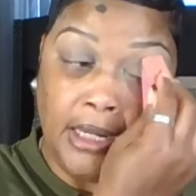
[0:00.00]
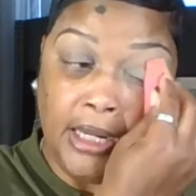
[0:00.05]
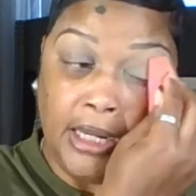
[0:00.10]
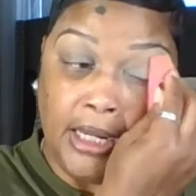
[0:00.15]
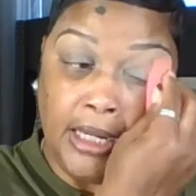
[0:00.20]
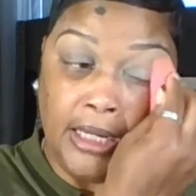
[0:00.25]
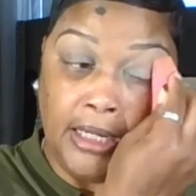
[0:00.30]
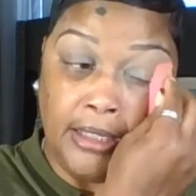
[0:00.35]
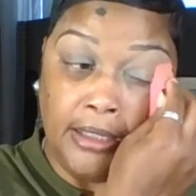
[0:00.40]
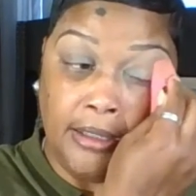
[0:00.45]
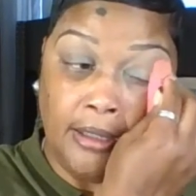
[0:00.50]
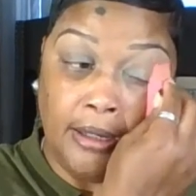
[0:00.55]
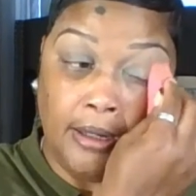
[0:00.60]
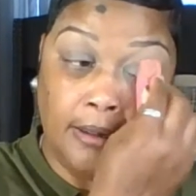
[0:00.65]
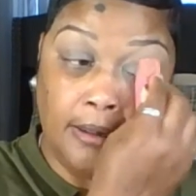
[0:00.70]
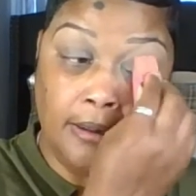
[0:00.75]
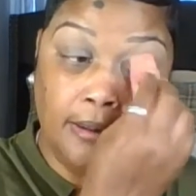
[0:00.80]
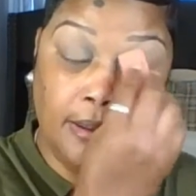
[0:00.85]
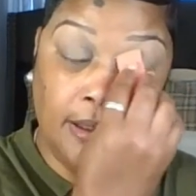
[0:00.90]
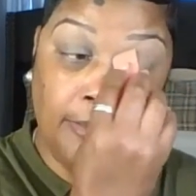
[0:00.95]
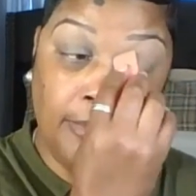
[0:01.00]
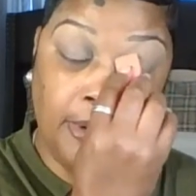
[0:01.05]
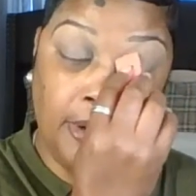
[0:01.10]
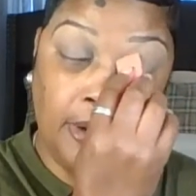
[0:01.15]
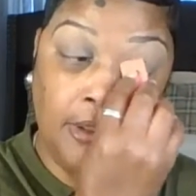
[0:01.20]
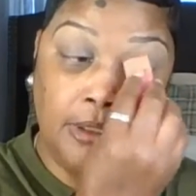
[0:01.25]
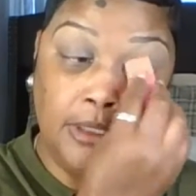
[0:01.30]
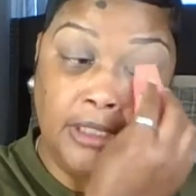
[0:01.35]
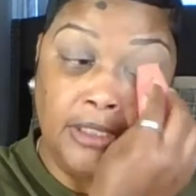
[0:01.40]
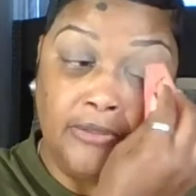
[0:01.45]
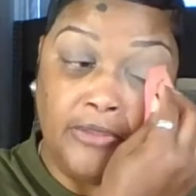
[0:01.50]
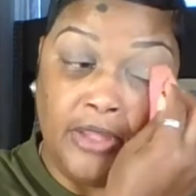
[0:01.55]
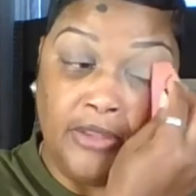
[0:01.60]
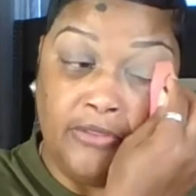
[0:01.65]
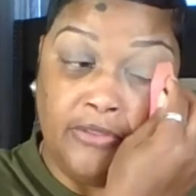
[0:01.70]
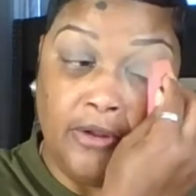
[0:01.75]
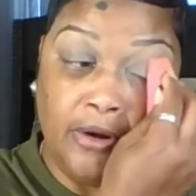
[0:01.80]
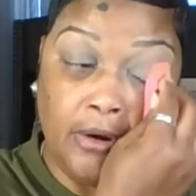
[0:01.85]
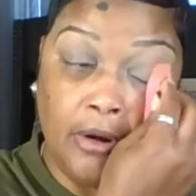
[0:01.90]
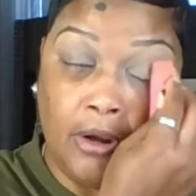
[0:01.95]
And apparently, they're
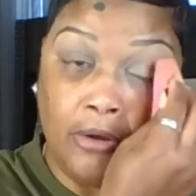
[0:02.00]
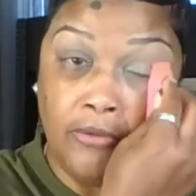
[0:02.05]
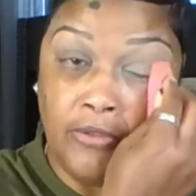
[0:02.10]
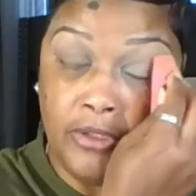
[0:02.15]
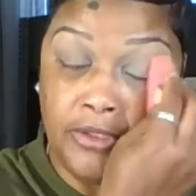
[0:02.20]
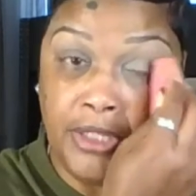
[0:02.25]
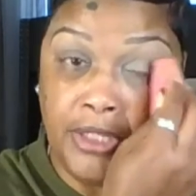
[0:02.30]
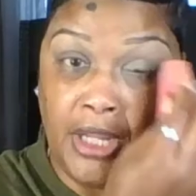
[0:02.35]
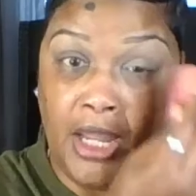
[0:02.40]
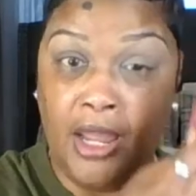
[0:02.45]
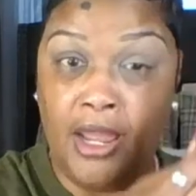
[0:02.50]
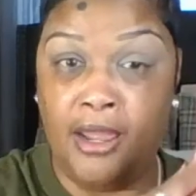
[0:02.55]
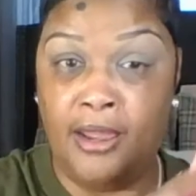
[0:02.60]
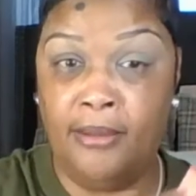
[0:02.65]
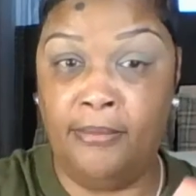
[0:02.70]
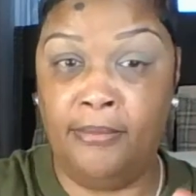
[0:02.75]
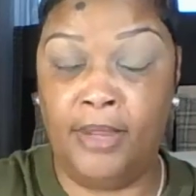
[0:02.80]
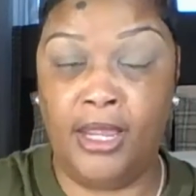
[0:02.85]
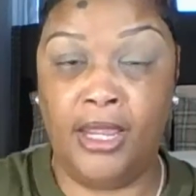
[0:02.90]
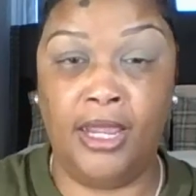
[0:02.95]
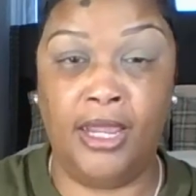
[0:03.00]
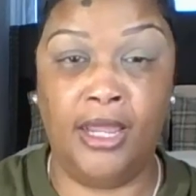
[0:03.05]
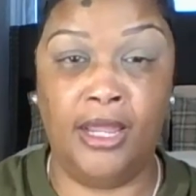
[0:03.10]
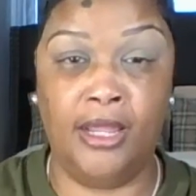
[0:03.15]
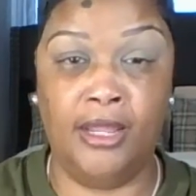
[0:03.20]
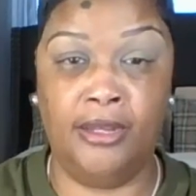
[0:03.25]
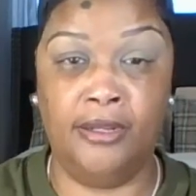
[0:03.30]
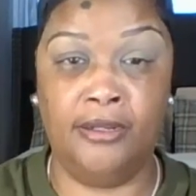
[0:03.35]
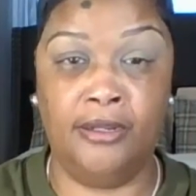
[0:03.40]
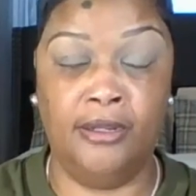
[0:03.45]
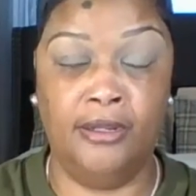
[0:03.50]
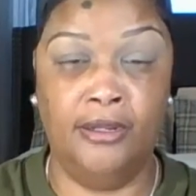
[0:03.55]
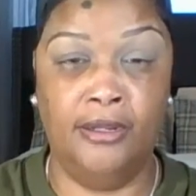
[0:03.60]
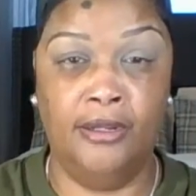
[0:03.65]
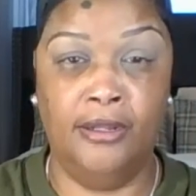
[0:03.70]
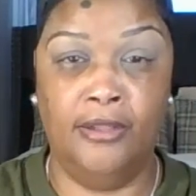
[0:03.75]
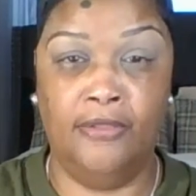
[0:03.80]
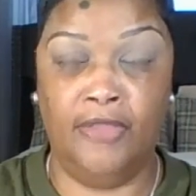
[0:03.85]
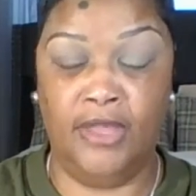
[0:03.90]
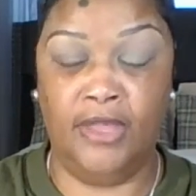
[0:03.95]
there all the time, and
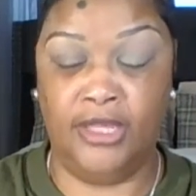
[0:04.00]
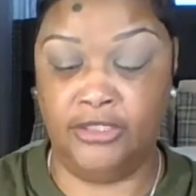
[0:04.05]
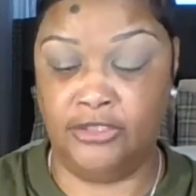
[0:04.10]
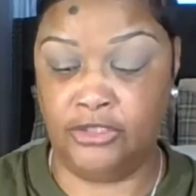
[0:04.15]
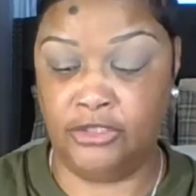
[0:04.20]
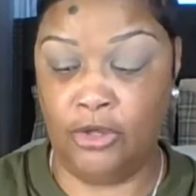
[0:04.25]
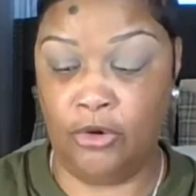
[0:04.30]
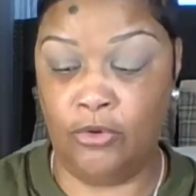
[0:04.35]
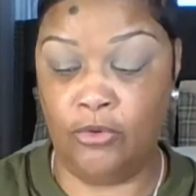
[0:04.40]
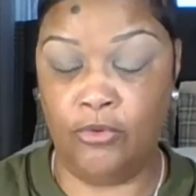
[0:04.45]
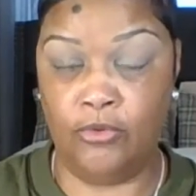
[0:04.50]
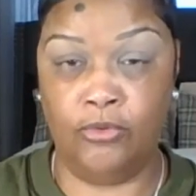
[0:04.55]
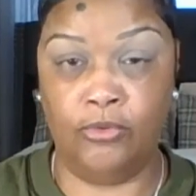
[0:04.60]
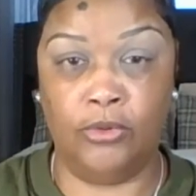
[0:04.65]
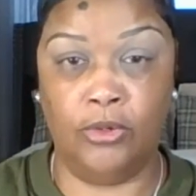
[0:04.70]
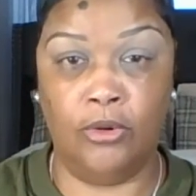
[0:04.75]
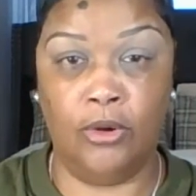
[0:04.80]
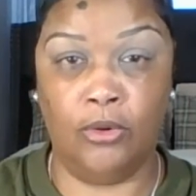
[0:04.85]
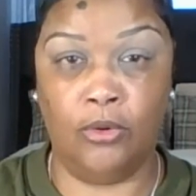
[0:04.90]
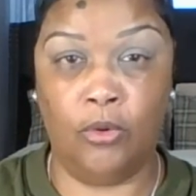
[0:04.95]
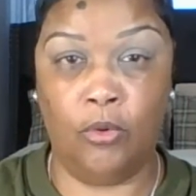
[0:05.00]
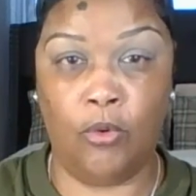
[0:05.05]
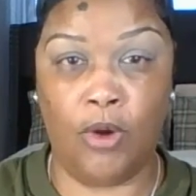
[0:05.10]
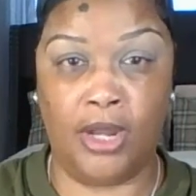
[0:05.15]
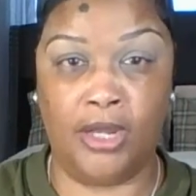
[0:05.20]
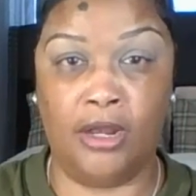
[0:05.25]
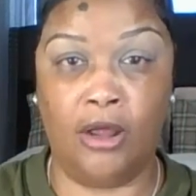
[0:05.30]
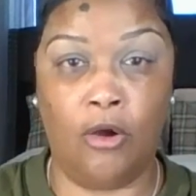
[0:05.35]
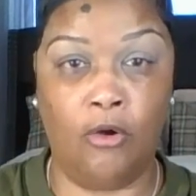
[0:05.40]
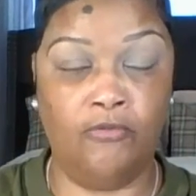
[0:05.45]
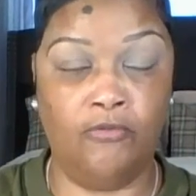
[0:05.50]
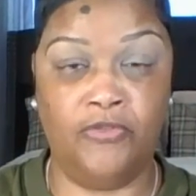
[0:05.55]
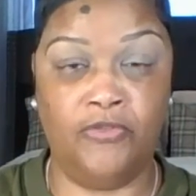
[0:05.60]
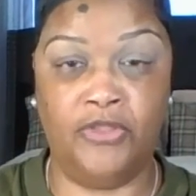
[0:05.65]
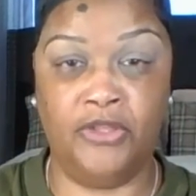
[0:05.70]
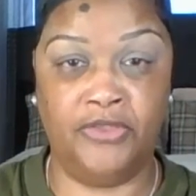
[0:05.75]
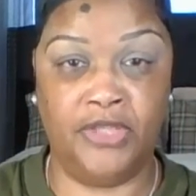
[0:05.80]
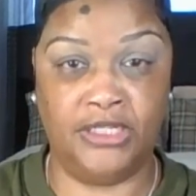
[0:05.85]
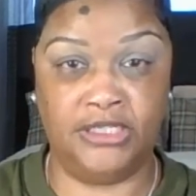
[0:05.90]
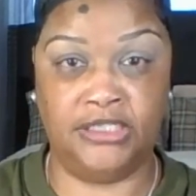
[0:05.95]
they sold quite
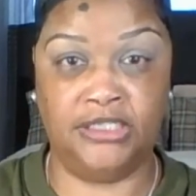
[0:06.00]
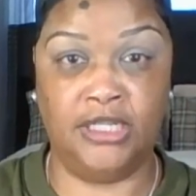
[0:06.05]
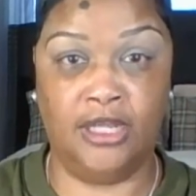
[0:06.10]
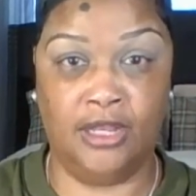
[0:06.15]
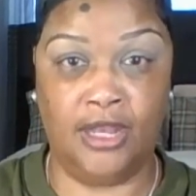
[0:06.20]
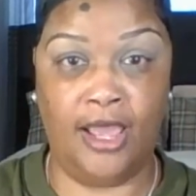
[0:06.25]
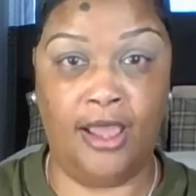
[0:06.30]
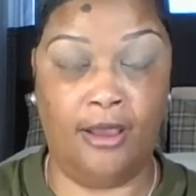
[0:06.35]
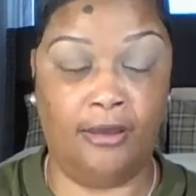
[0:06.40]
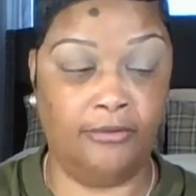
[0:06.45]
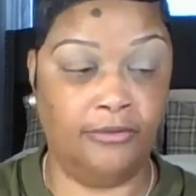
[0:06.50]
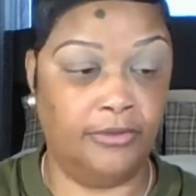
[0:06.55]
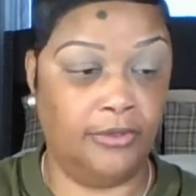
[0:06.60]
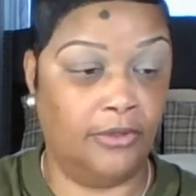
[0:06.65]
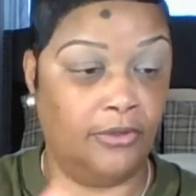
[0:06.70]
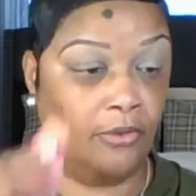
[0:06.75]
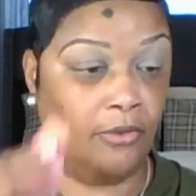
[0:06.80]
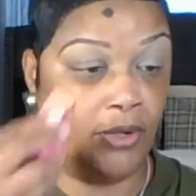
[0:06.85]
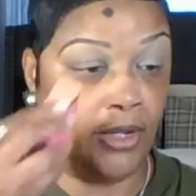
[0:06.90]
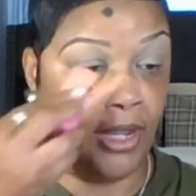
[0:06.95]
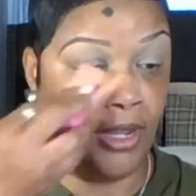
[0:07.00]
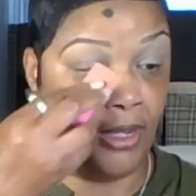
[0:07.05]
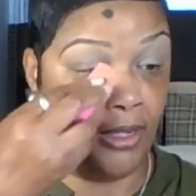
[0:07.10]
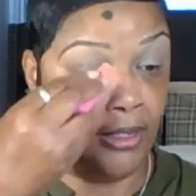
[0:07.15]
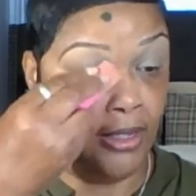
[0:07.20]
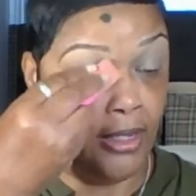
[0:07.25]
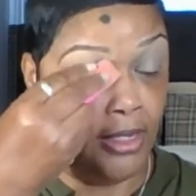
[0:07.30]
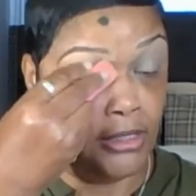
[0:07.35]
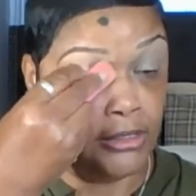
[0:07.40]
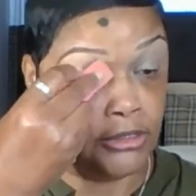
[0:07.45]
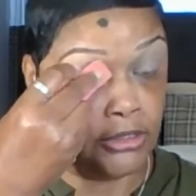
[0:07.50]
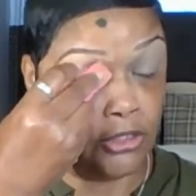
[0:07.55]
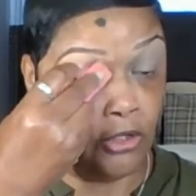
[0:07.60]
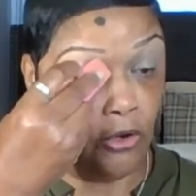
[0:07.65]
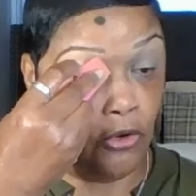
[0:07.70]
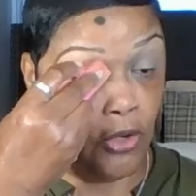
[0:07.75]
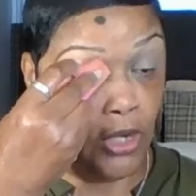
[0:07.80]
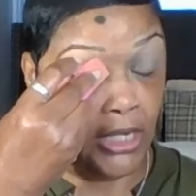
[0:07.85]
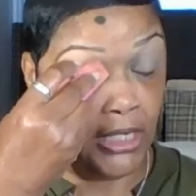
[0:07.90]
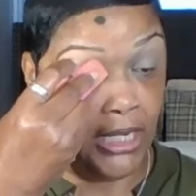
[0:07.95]
often. They sell out, okay?
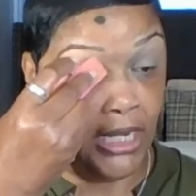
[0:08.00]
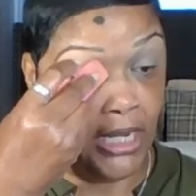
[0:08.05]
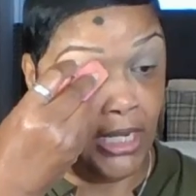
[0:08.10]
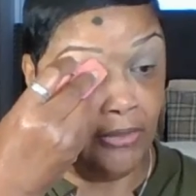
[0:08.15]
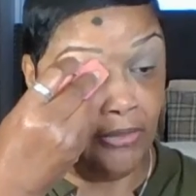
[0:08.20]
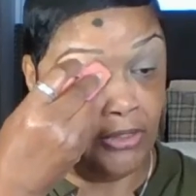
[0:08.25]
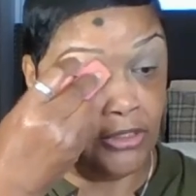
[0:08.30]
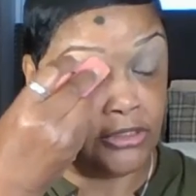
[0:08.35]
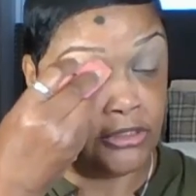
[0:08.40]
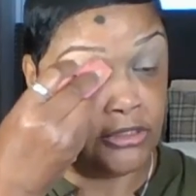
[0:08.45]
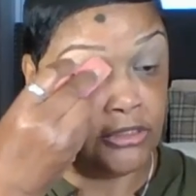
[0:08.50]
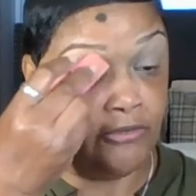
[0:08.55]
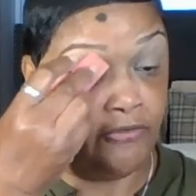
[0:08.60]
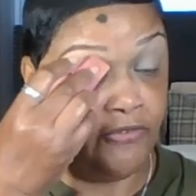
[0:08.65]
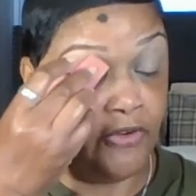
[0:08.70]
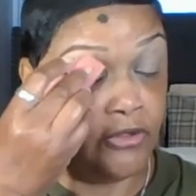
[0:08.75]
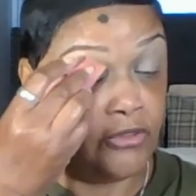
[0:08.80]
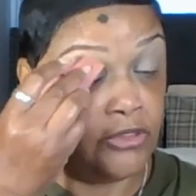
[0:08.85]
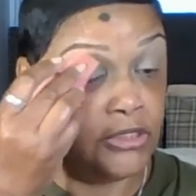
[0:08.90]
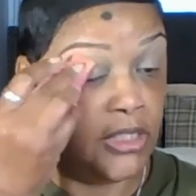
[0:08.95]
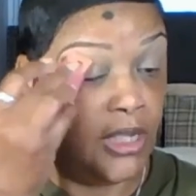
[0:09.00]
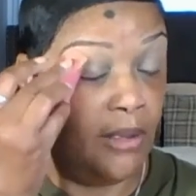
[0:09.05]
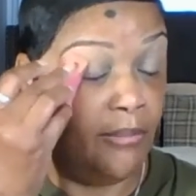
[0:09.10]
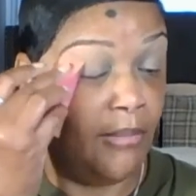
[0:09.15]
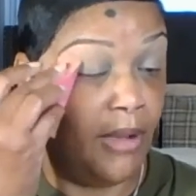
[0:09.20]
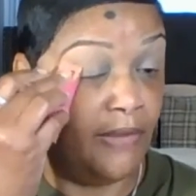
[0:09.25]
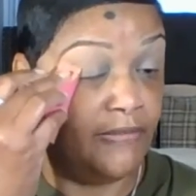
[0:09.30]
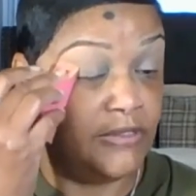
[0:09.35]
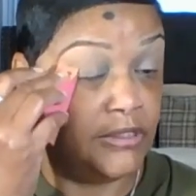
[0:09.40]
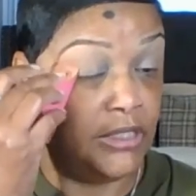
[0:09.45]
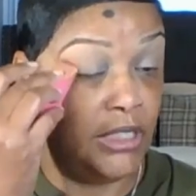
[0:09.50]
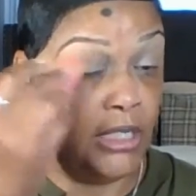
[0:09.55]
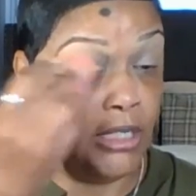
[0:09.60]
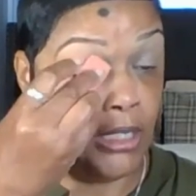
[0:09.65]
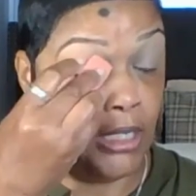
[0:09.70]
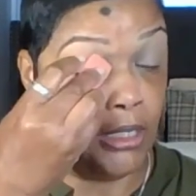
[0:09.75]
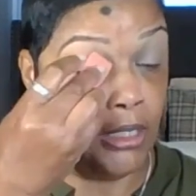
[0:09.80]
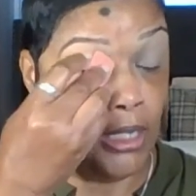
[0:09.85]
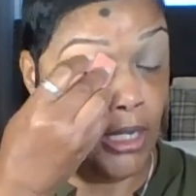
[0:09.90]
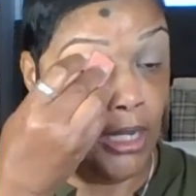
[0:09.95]
So, again, this is the first time I've
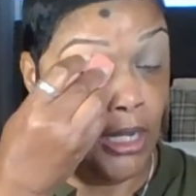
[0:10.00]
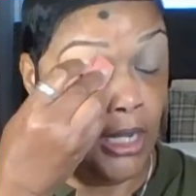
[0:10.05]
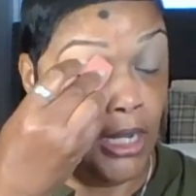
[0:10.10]
seen it,